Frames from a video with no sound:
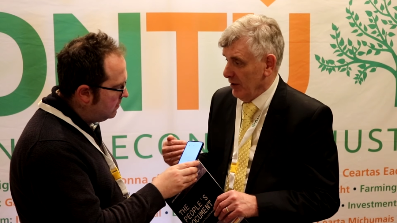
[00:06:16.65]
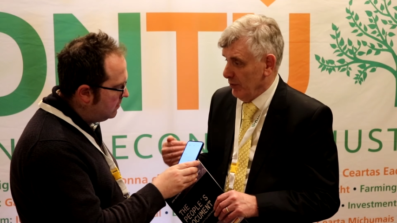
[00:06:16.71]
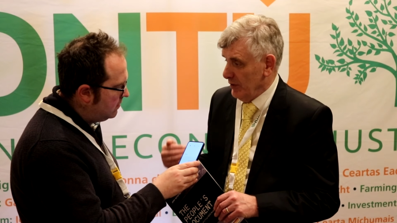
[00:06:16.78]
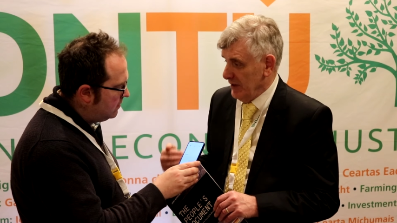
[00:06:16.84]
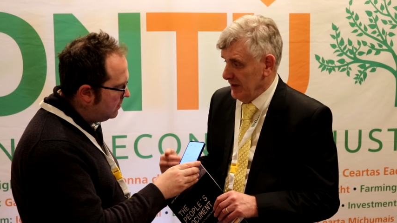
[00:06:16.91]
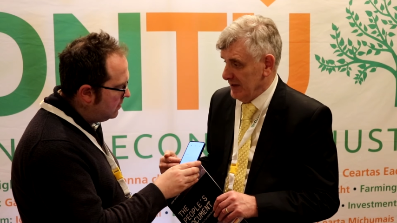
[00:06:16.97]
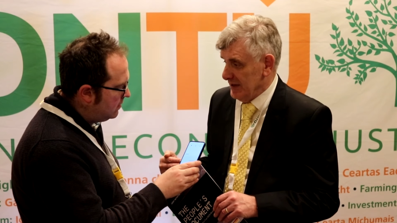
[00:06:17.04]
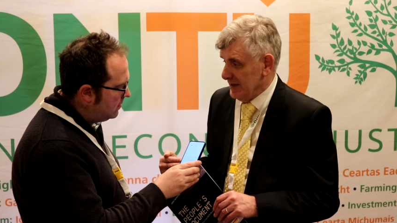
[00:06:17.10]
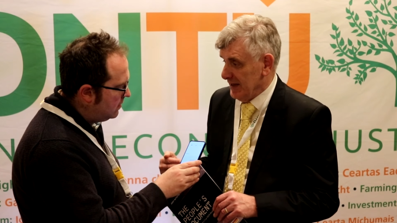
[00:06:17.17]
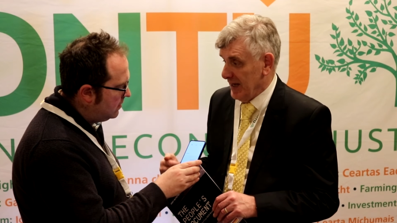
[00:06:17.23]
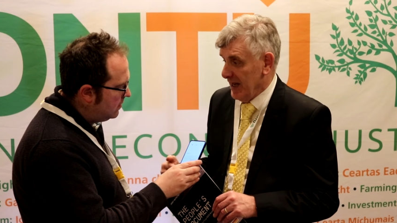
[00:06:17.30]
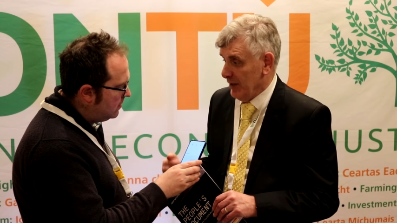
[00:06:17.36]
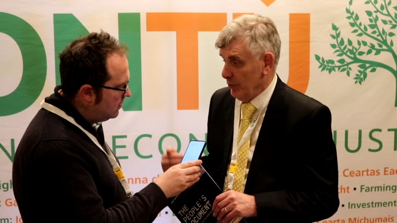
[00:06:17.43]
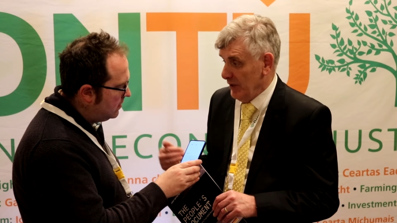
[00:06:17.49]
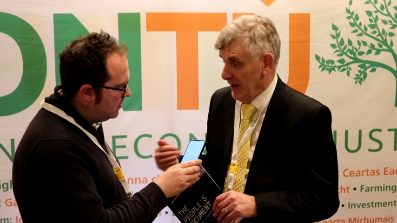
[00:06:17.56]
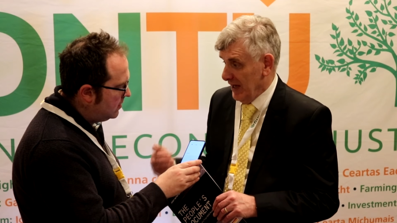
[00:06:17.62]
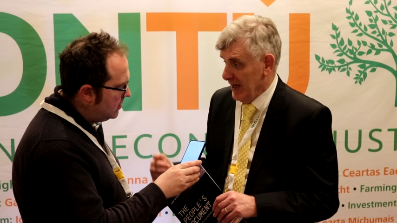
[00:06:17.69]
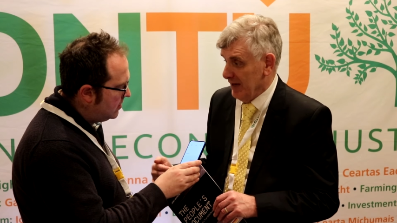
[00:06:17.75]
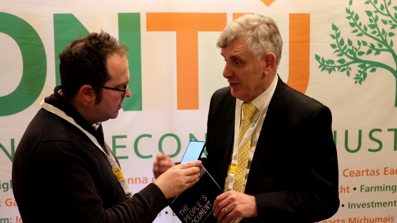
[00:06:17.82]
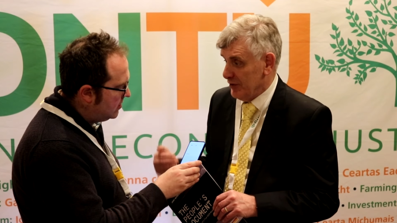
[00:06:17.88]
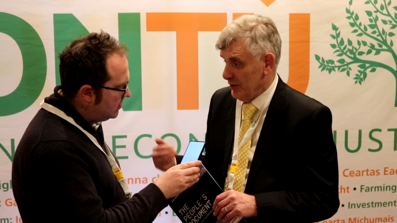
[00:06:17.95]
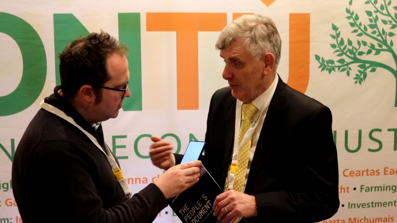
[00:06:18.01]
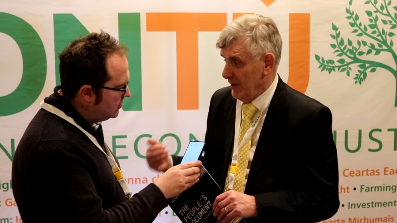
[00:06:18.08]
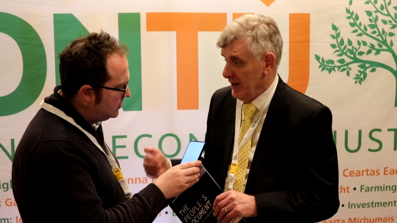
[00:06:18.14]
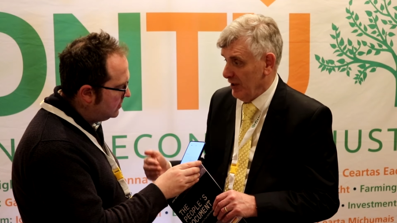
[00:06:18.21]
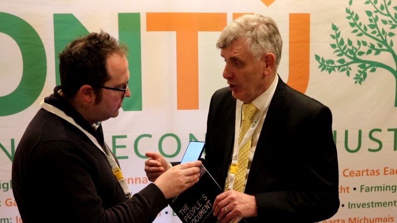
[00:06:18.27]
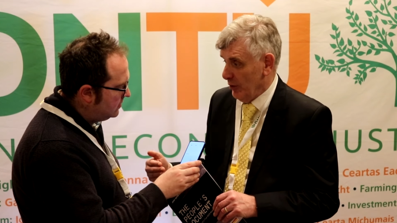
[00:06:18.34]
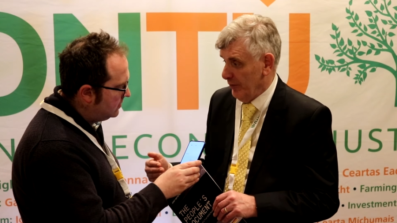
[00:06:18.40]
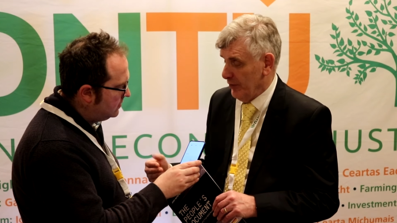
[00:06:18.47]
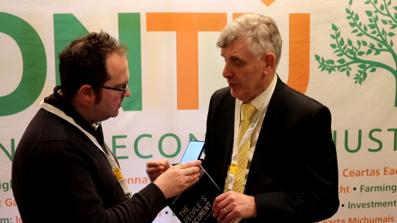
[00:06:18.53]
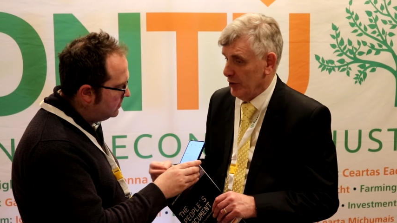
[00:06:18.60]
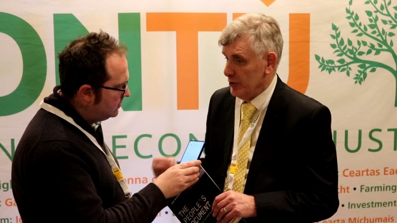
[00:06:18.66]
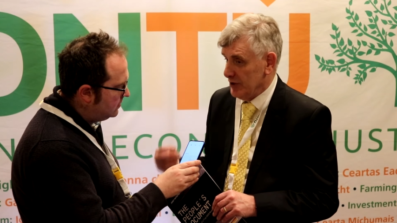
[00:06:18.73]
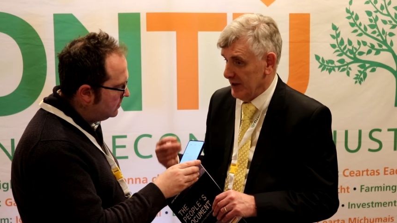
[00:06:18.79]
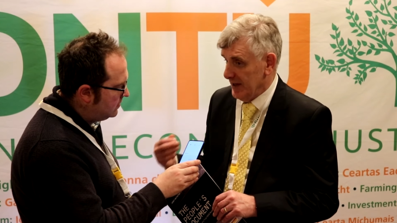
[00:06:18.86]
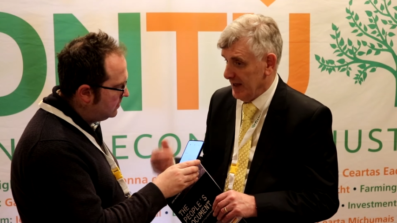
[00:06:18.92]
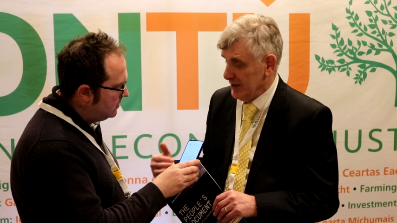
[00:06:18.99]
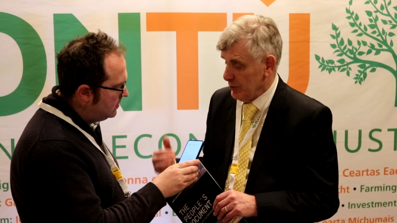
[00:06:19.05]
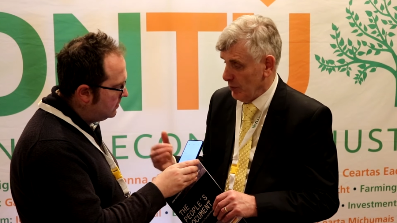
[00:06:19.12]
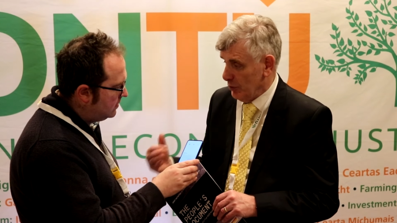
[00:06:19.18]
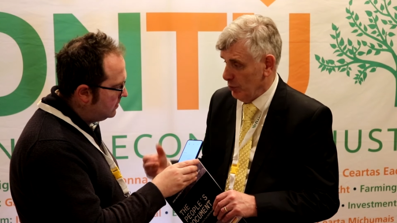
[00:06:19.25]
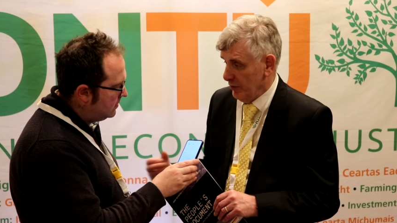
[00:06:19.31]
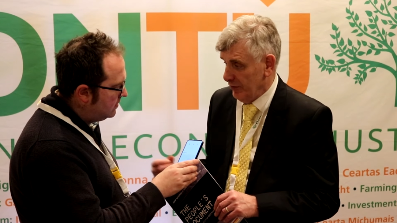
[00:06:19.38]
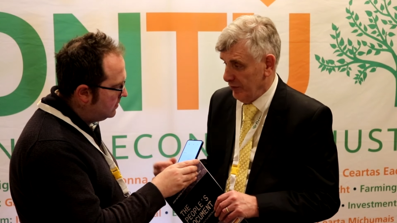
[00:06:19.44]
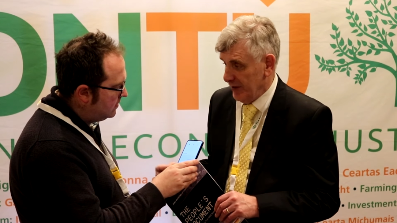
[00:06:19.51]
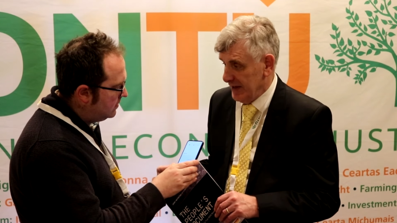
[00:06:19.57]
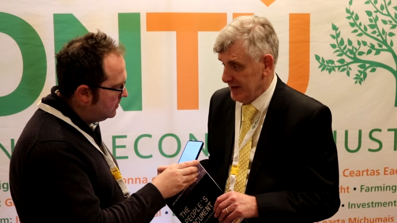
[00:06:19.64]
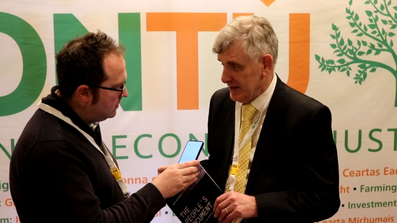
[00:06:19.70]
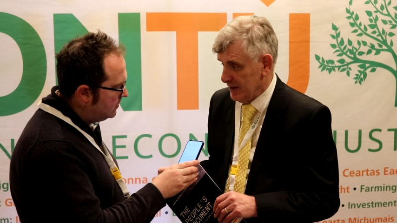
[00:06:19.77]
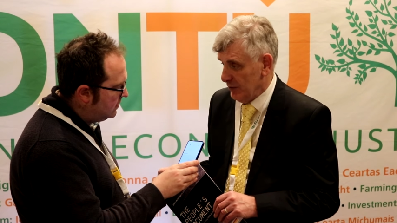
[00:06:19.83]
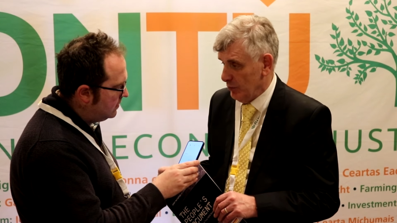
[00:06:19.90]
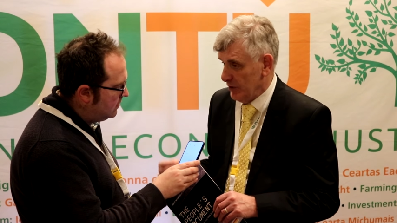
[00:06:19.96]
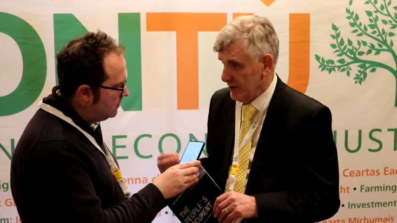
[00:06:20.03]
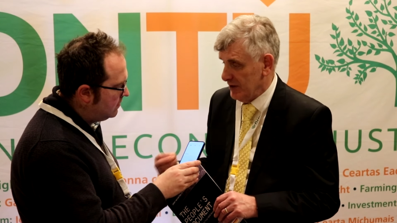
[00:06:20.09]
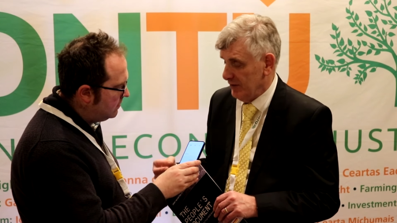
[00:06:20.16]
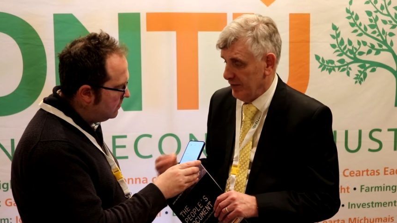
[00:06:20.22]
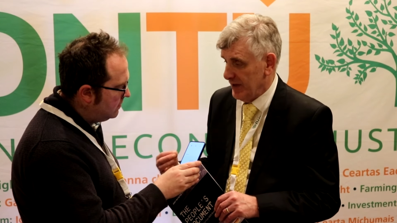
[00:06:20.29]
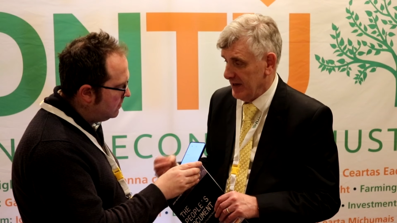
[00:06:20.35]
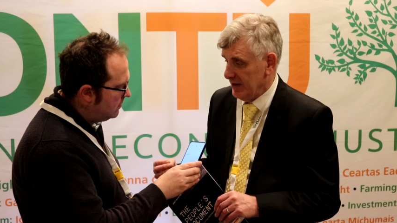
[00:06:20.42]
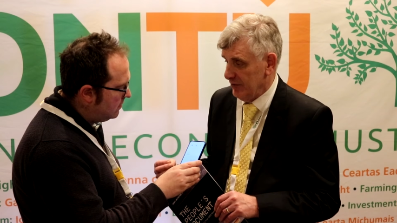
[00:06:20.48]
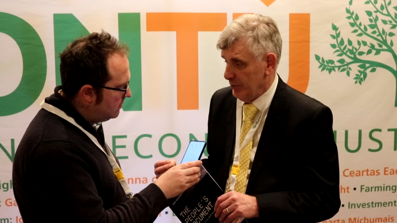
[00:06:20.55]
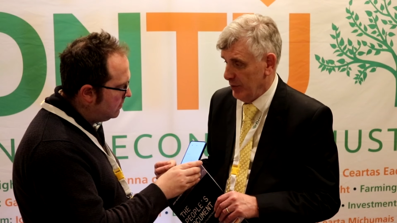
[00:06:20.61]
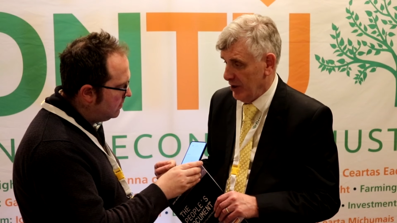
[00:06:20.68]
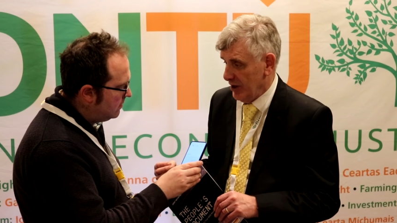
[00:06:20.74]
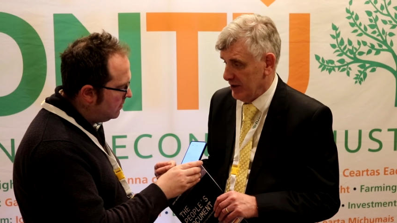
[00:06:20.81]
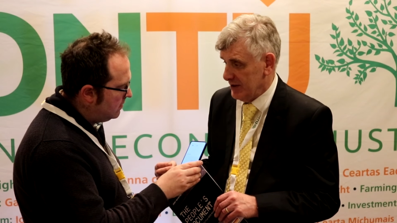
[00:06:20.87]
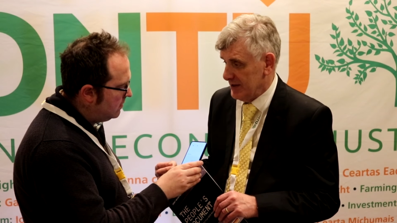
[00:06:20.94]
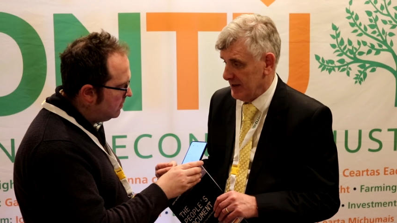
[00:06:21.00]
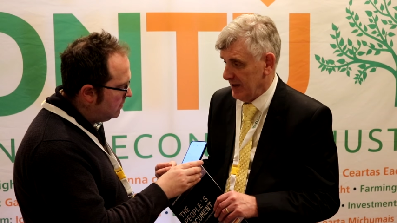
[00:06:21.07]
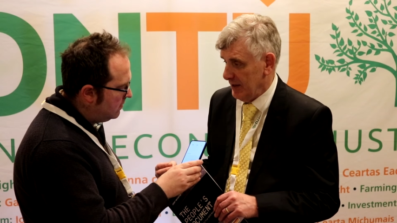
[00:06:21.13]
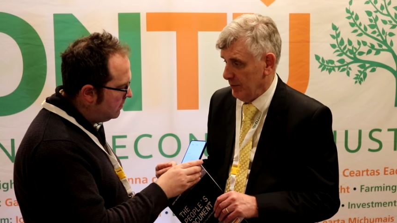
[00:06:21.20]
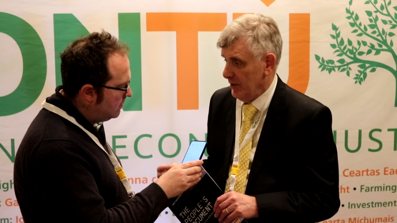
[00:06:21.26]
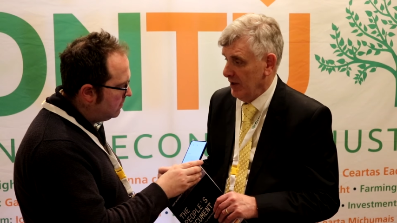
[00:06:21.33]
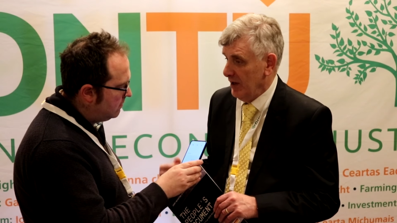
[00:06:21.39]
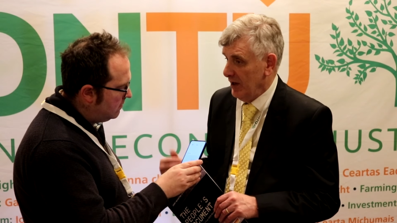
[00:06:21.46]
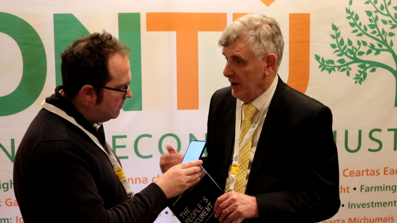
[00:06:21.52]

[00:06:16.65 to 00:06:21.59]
Speaker 1: We need to, ta- and we have to make up for those, and that's what we're facing with the defective block scheme.